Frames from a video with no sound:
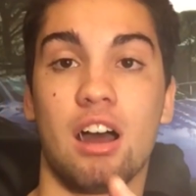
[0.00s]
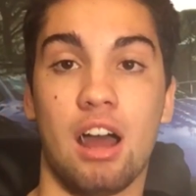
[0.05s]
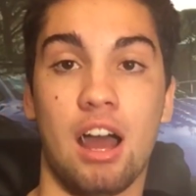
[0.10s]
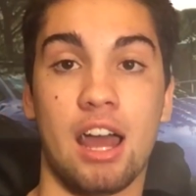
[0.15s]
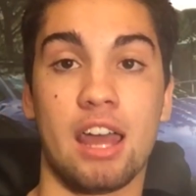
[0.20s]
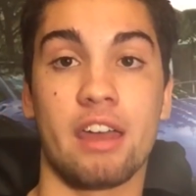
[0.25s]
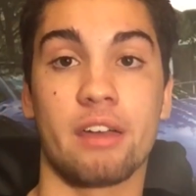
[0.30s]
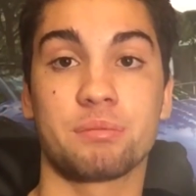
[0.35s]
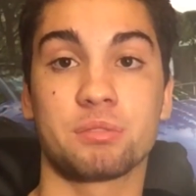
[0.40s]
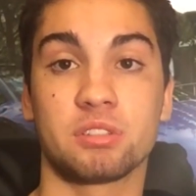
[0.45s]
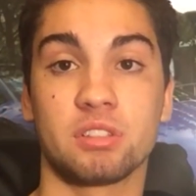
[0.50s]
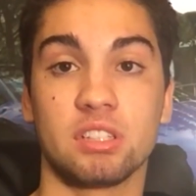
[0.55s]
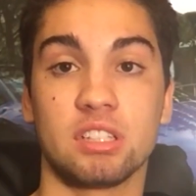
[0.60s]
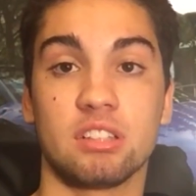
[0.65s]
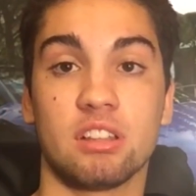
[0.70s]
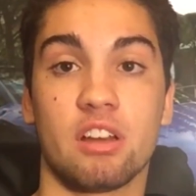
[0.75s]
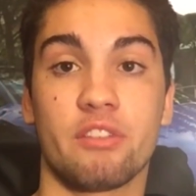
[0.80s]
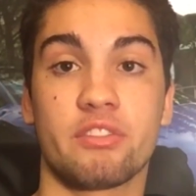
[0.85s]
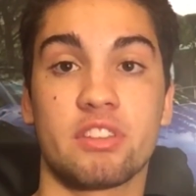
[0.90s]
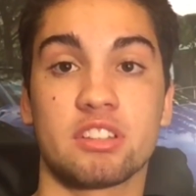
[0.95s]
I absolutely
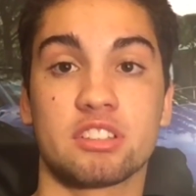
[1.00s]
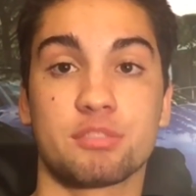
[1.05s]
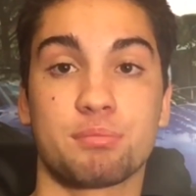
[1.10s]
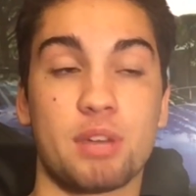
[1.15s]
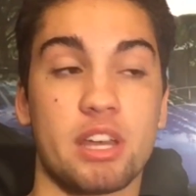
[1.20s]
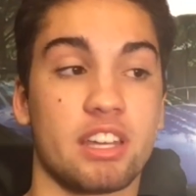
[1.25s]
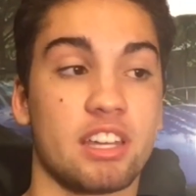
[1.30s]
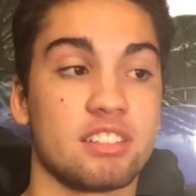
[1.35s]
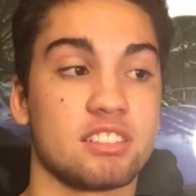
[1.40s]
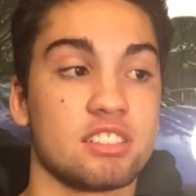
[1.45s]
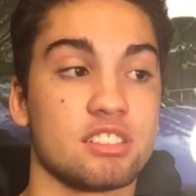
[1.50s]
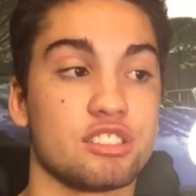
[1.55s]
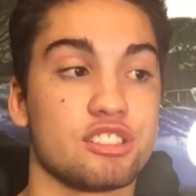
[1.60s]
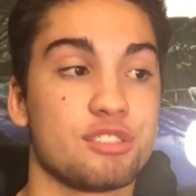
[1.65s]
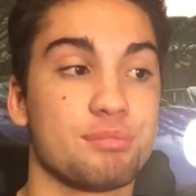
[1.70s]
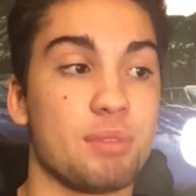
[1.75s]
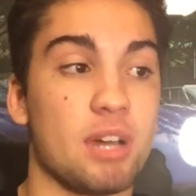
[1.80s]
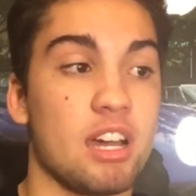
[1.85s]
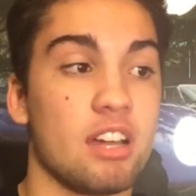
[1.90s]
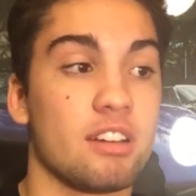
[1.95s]
love this spec. It's
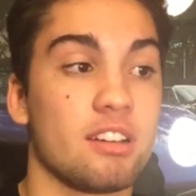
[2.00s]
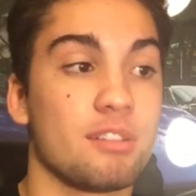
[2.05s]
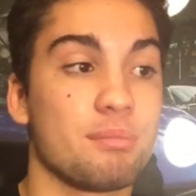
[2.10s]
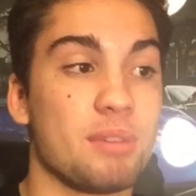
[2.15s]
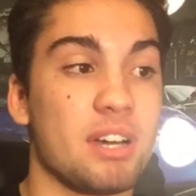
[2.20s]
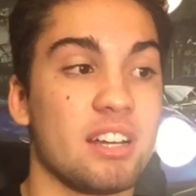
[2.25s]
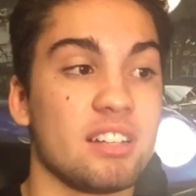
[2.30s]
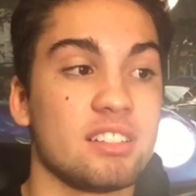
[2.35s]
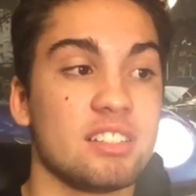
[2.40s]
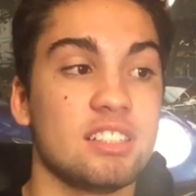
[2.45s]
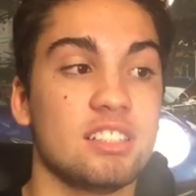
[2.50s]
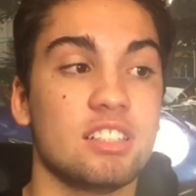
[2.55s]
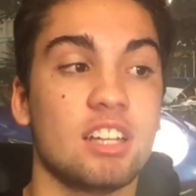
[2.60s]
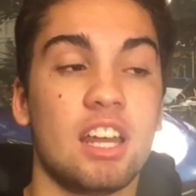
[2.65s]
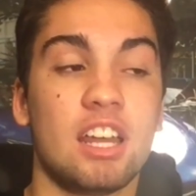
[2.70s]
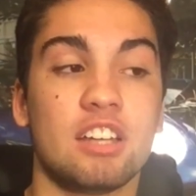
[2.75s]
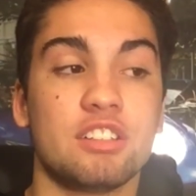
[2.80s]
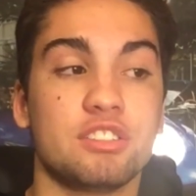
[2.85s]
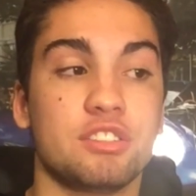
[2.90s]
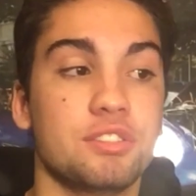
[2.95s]
inspired by the
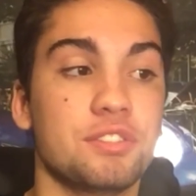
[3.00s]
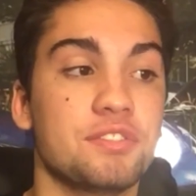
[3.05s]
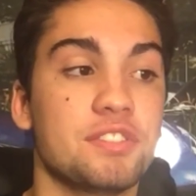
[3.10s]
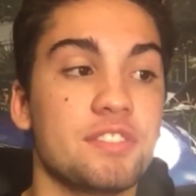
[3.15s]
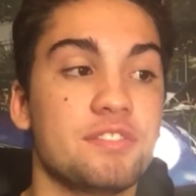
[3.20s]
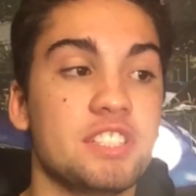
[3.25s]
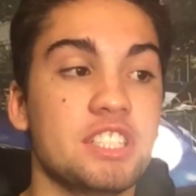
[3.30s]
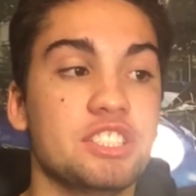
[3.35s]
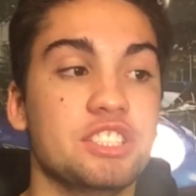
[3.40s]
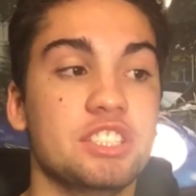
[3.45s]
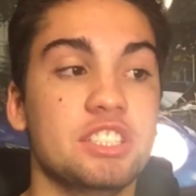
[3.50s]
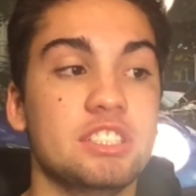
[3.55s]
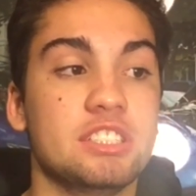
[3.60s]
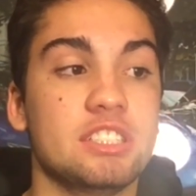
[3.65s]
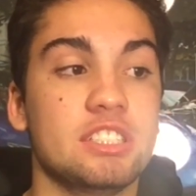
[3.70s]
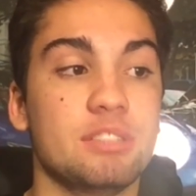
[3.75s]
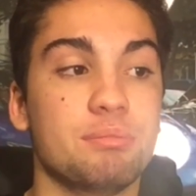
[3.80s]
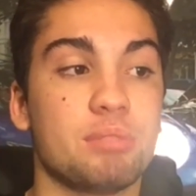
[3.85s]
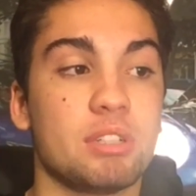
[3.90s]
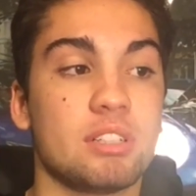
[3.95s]
250
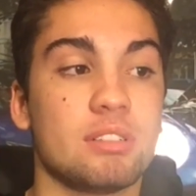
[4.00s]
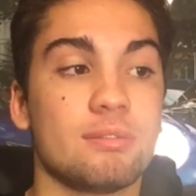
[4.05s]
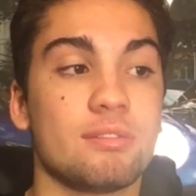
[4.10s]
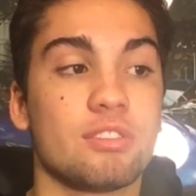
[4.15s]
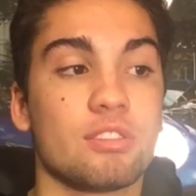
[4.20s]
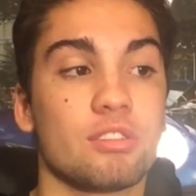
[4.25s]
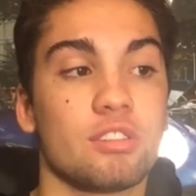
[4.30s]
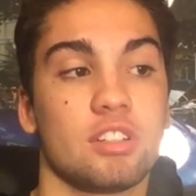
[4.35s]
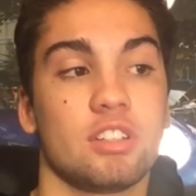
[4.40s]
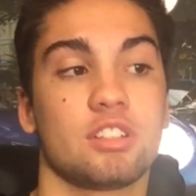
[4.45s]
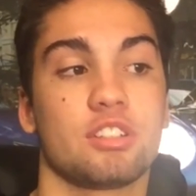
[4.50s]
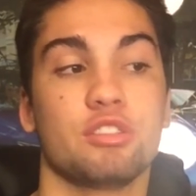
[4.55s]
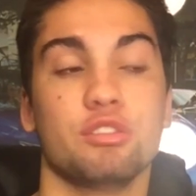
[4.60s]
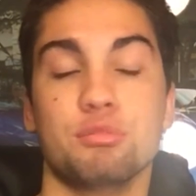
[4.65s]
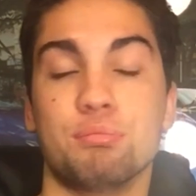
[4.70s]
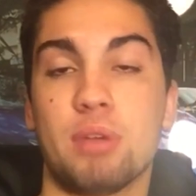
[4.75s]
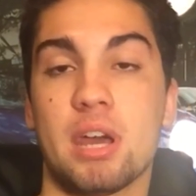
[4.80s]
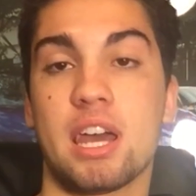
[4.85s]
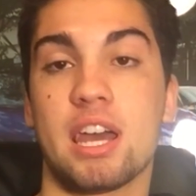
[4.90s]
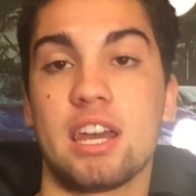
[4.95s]
GT Pininfarina
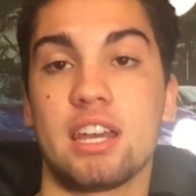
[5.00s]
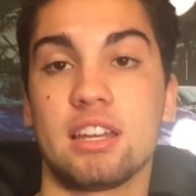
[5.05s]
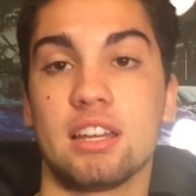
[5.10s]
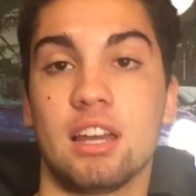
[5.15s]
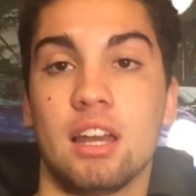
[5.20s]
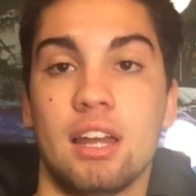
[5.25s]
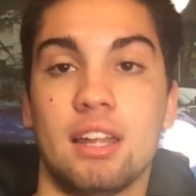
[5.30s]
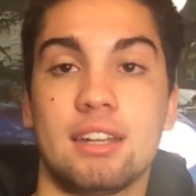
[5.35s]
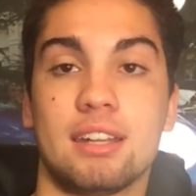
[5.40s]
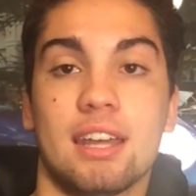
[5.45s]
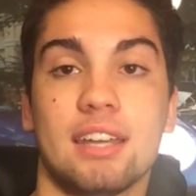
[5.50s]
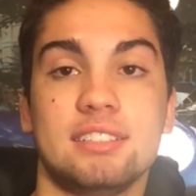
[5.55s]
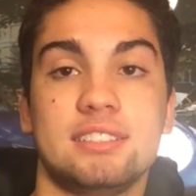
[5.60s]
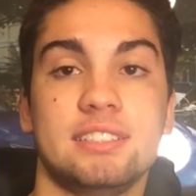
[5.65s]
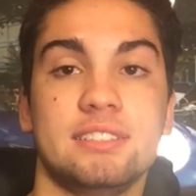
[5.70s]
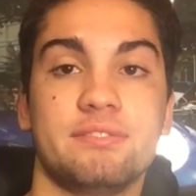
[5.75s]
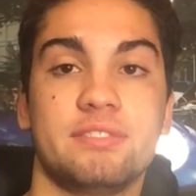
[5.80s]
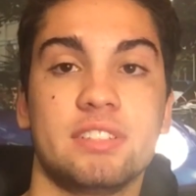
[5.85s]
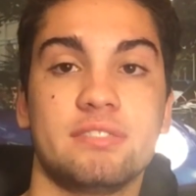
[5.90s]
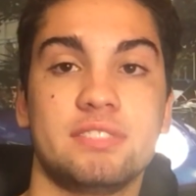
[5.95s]
Coupe,
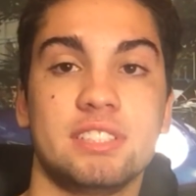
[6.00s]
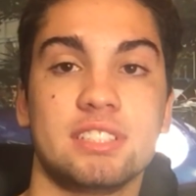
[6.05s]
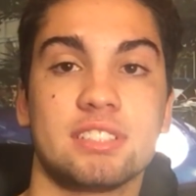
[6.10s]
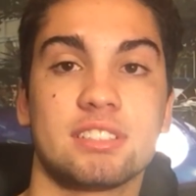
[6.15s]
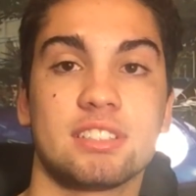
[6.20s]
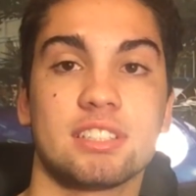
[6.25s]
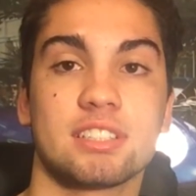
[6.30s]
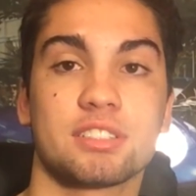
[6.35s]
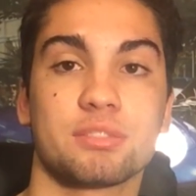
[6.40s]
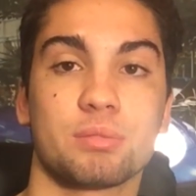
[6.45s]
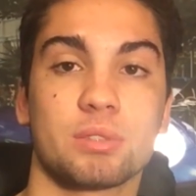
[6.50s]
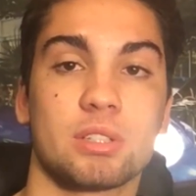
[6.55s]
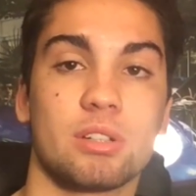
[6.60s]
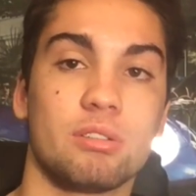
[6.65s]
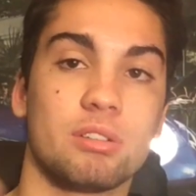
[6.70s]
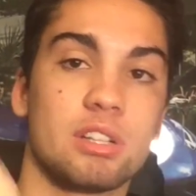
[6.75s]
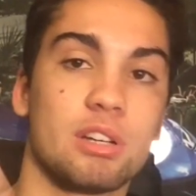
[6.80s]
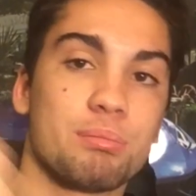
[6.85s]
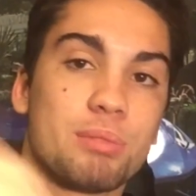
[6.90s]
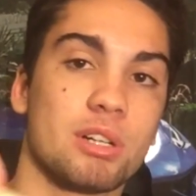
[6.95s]
1956. We're
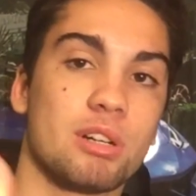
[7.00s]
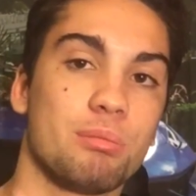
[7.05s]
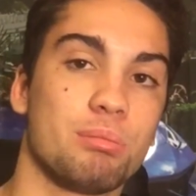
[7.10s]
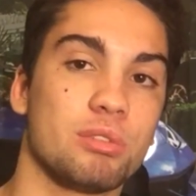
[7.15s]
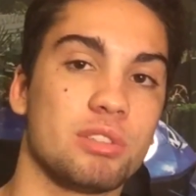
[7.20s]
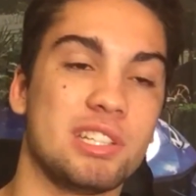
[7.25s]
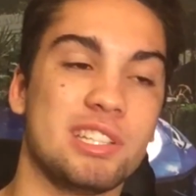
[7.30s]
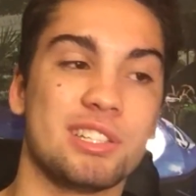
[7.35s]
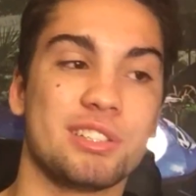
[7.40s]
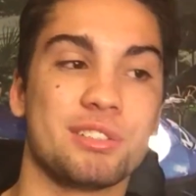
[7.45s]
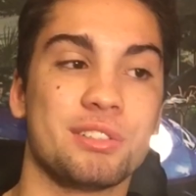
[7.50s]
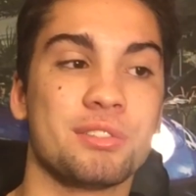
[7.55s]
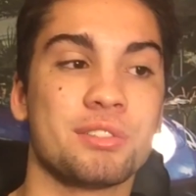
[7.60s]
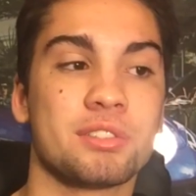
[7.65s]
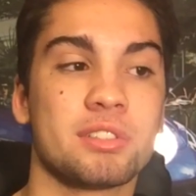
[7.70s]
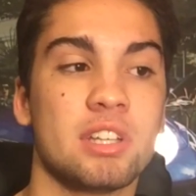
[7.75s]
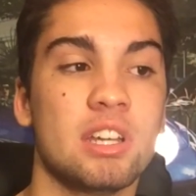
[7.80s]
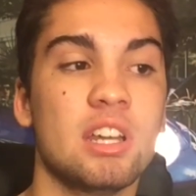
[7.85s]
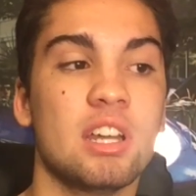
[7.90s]
going up a couple years.